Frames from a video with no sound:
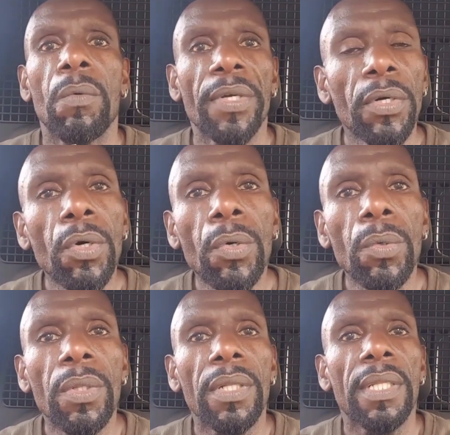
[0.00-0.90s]
We
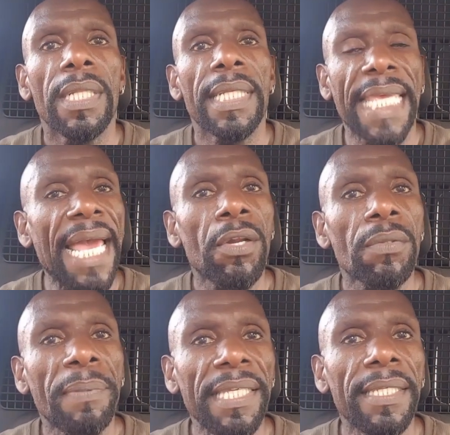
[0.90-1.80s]
all
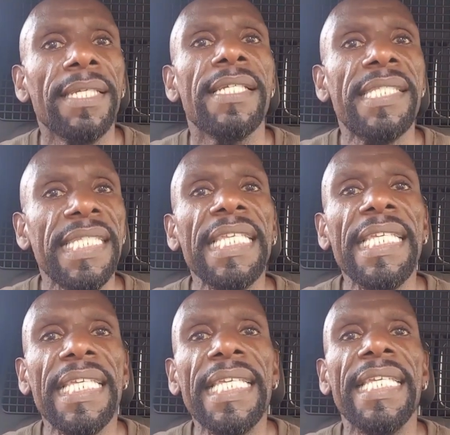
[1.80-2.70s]
cannot be
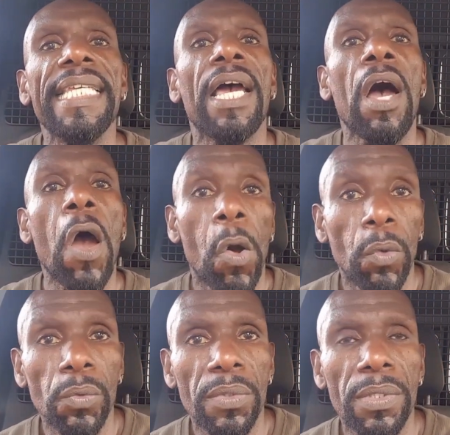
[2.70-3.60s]

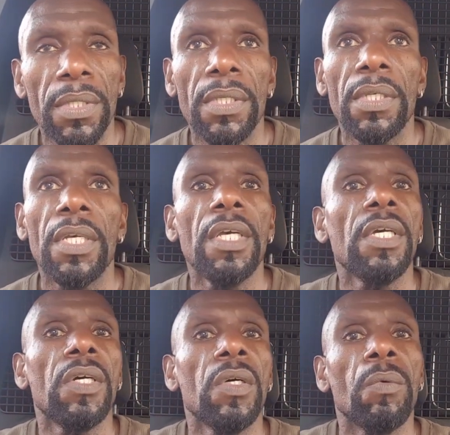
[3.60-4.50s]
CEOs.
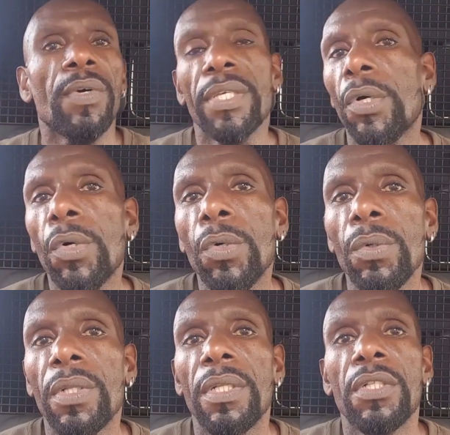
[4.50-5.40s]
We
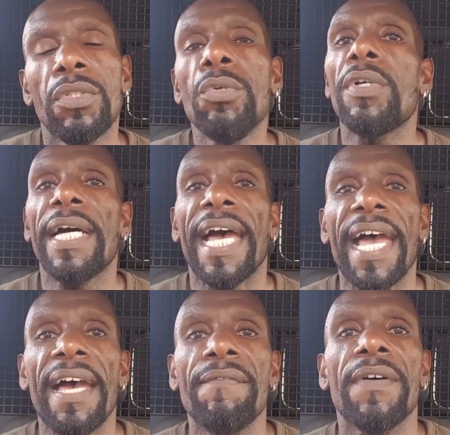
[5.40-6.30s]
all do not
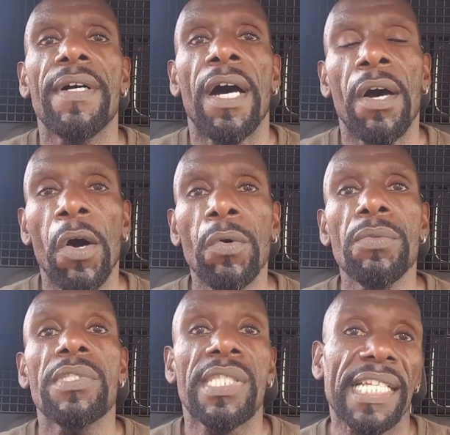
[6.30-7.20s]
have our
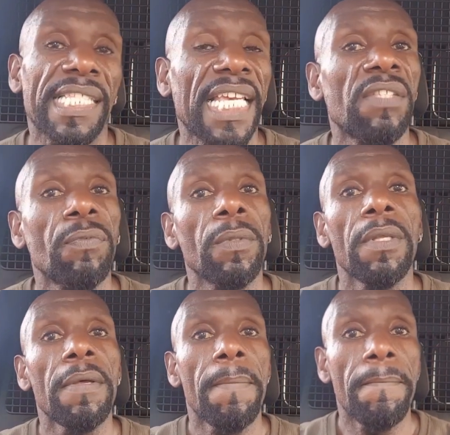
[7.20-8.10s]
own
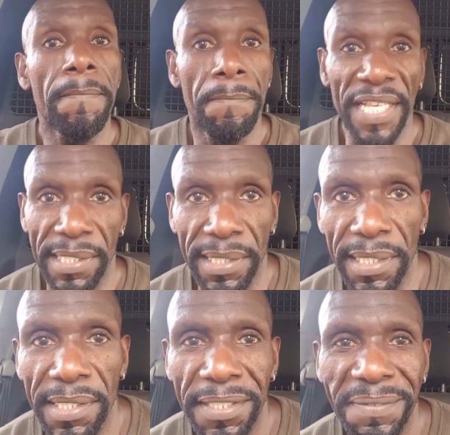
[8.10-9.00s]
successful
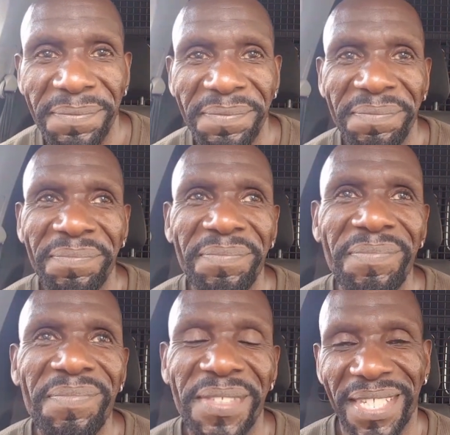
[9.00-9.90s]
business,
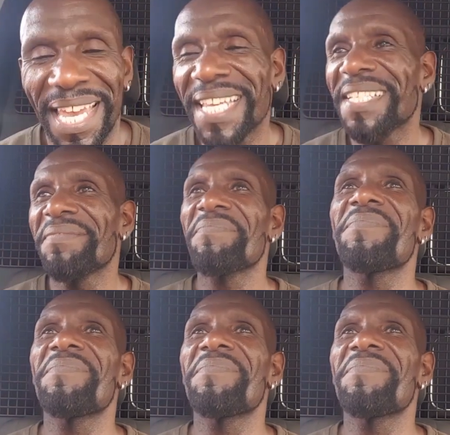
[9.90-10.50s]
okay?